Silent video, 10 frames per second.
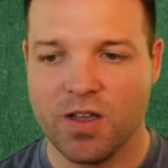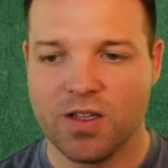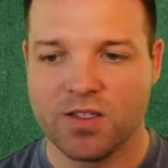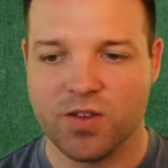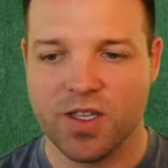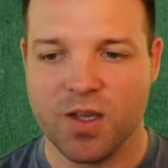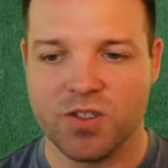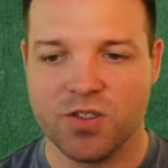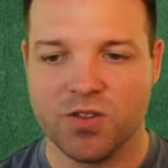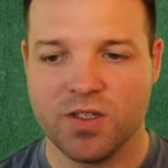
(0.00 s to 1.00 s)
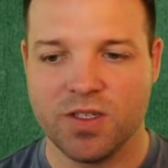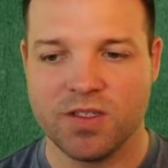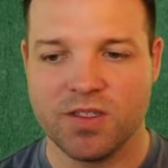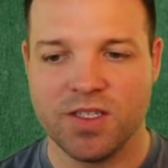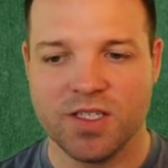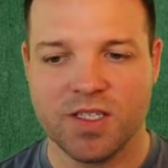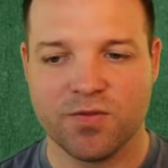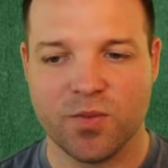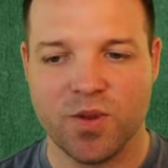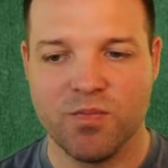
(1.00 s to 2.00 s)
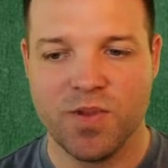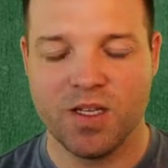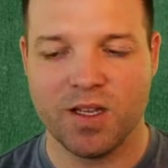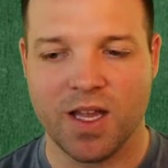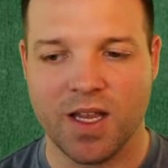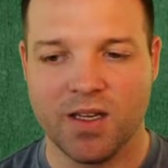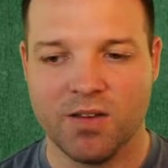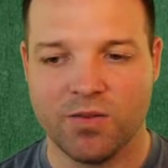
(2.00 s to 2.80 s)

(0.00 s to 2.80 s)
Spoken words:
So the amplitude is the distance from the midline,